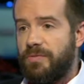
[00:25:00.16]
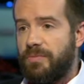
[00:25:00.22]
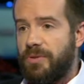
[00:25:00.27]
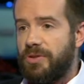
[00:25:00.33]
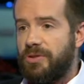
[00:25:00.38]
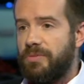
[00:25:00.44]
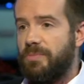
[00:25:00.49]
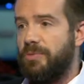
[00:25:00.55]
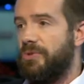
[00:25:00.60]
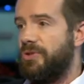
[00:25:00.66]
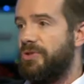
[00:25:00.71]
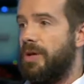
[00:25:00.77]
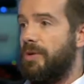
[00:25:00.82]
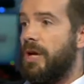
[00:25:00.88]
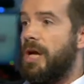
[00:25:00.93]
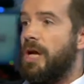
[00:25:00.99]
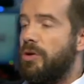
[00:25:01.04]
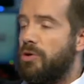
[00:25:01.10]
principle. So
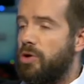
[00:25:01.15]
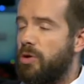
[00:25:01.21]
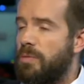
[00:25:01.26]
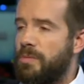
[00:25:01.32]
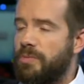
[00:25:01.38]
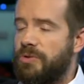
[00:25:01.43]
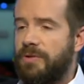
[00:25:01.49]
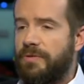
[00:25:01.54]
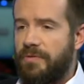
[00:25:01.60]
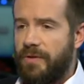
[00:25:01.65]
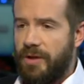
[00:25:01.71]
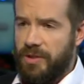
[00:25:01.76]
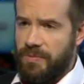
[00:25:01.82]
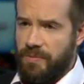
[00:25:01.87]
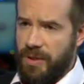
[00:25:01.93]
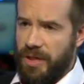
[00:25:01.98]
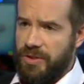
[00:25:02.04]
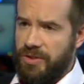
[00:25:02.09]
Corbyn was the
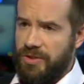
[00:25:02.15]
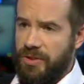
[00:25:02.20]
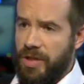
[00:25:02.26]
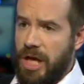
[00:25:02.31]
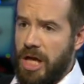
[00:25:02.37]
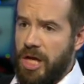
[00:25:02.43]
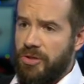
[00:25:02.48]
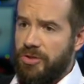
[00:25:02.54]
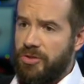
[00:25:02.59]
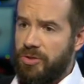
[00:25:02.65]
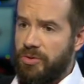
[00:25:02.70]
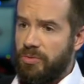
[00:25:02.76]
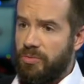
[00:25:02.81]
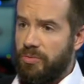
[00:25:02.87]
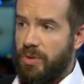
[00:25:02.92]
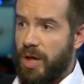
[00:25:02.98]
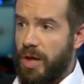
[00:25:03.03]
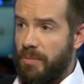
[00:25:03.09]
first person
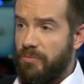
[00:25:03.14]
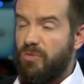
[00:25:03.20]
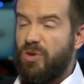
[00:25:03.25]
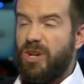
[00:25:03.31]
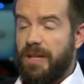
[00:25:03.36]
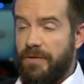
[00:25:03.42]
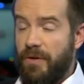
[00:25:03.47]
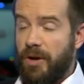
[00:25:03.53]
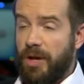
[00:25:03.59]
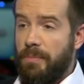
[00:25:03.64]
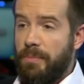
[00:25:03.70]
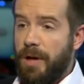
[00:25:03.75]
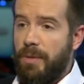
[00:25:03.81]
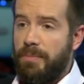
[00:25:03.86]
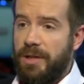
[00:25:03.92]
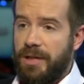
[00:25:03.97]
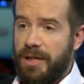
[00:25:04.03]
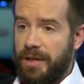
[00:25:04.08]
to uh, really very
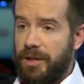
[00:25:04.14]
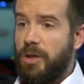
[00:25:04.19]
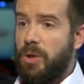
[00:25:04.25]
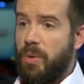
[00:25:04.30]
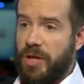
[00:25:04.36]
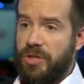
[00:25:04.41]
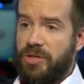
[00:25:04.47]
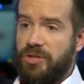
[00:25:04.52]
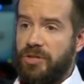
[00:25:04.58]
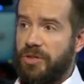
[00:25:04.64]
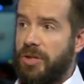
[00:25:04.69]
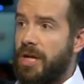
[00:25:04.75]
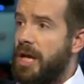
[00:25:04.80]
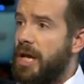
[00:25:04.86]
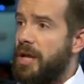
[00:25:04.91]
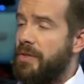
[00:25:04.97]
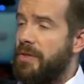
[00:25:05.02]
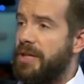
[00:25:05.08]
publicly questioned
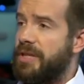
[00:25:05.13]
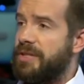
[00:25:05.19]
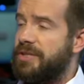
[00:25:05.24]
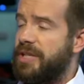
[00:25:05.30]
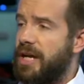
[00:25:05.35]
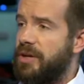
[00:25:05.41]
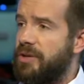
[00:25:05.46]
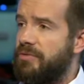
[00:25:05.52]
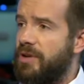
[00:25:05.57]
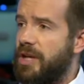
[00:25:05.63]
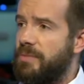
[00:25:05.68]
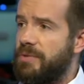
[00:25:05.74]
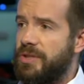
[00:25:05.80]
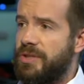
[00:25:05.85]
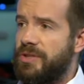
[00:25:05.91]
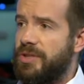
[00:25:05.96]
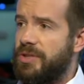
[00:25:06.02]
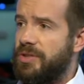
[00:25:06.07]
the Saudi Arabian
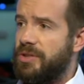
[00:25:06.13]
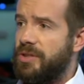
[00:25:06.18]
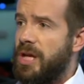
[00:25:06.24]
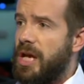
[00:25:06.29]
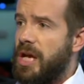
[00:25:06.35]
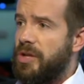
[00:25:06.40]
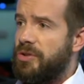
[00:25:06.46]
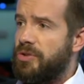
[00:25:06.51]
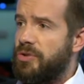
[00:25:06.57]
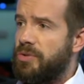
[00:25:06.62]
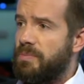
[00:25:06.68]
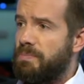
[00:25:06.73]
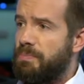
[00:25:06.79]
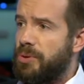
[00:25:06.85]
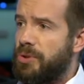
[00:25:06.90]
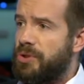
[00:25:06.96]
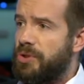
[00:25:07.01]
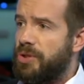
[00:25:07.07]
decision to
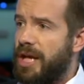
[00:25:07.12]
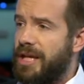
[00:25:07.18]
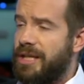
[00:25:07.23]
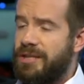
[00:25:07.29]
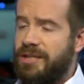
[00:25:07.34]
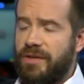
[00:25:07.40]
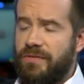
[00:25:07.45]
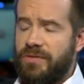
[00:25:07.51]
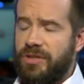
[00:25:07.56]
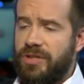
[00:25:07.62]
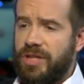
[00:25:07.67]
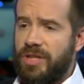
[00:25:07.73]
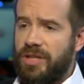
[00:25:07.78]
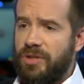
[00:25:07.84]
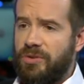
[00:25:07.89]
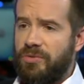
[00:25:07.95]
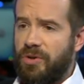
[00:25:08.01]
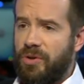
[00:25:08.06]
butcher a
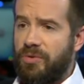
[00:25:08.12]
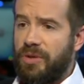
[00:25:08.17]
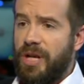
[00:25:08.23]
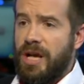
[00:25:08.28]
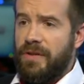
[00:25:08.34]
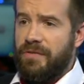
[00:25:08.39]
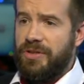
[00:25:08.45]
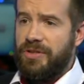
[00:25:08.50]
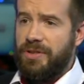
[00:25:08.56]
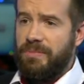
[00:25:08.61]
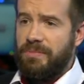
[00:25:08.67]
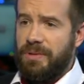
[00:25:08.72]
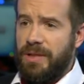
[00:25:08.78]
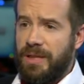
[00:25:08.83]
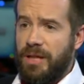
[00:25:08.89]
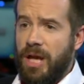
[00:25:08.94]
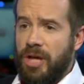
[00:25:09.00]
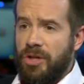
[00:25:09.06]
17-year-old for
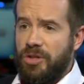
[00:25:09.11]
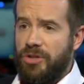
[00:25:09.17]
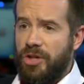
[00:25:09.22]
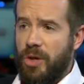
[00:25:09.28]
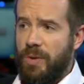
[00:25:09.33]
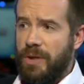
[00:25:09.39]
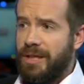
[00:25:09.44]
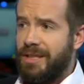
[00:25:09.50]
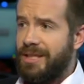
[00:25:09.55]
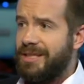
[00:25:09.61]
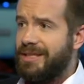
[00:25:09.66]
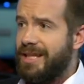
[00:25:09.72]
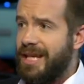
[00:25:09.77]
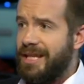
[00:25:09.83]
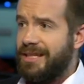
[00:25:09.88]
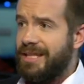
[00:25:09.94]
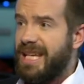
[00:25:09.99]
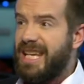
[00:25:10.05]
simply hmm. showing
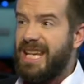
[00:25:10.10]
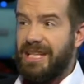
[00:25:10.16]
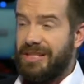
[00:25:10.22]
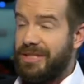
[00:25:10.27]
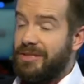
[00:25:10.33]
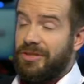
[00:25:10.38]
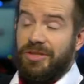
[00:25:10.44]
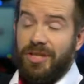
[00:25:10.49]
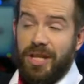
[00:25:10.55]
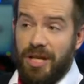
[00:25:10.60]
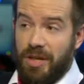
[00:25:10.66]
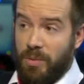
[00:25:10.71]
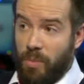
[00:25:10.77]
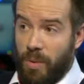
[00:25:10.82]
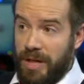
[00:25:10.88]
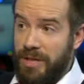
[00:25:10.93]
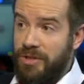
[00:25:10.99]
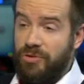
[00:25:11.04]
dissent. He has, in certain
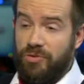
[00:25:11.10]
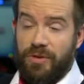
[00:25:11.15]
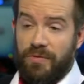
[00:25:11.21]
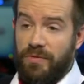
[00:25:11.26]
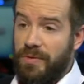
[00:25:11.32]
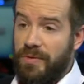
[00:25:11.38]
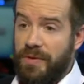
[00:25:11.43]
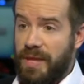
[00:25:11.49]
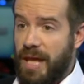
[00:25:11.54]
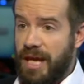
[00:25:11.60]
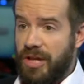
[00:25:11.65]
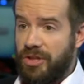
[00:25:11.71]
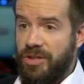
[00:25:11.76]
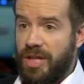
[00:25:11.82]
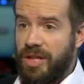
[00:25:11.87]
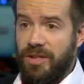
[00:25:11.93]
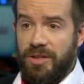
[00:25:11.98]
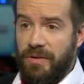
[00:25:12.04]
ways, driven that
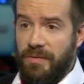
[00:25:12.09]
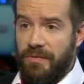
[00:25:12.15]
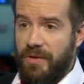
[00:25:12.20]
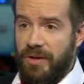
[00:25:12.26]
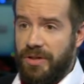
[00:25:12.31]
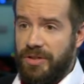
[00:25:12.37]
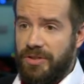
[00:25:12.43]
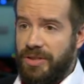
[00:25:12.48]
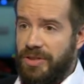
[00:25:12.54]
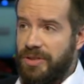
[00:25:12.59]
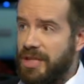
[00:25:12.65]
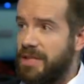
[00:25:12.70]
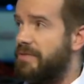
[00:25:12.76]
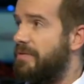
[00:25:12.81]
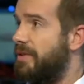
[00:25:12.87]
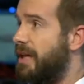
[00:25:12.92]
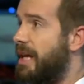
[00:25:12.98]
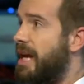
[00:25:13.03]
agenda very
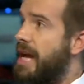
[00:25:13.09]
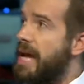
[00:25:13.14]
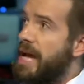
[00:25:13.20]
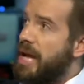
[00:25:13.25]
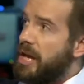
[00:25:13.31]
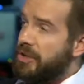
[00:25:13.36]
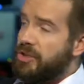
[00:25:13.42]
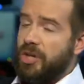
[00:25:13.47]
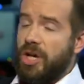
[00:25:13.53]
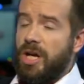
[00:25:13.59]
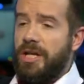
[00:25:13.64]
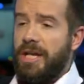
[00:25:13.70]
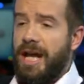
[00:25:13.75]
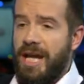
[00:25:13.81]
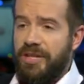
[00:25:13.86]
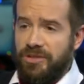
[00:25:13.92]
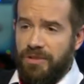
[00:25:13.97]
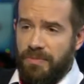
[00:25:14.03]
successfully. China
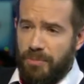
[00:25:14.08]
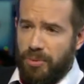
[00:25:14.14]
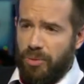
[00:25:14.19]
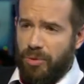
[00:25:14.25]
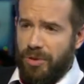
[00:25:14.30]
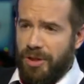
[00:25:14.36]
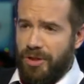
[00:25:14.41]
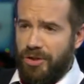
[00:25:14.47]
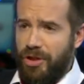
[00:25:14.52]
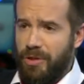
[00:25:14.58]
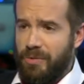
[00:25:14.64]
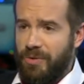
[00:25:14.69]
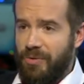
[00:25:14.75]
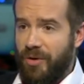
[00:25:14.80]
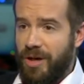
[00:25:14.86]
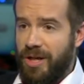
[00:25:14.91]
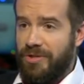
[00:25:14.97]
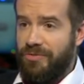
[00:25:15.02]
has an appalling human
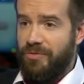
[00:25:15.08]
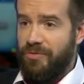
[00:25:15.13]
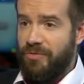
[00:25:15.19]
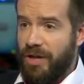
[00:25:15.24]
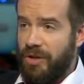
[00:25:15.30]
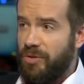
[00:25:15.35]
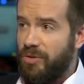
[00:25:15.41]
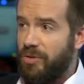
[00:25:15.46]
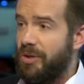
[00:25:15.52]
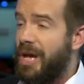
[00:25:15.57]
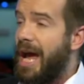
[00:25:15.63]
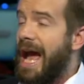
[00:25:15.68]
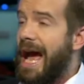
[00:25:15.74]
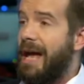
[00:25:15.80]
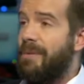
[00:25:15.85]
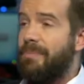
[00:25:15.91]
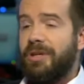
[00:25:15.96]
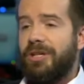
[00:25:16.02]
yes. rights record.
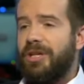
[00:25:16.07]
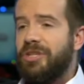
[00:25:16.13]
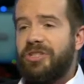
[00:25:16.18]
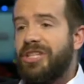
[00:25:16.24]
And because